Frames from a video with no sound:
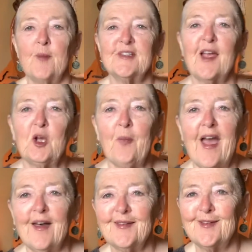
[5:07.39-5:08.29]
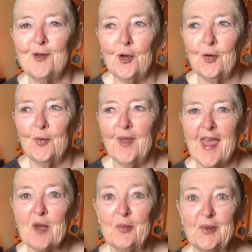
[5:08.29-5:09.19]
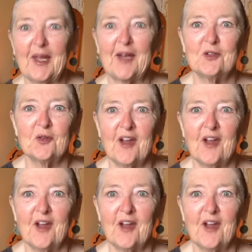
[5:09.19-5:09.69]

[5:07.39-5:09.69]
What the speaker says: Psychopaths, you know, Hannibal Lecter.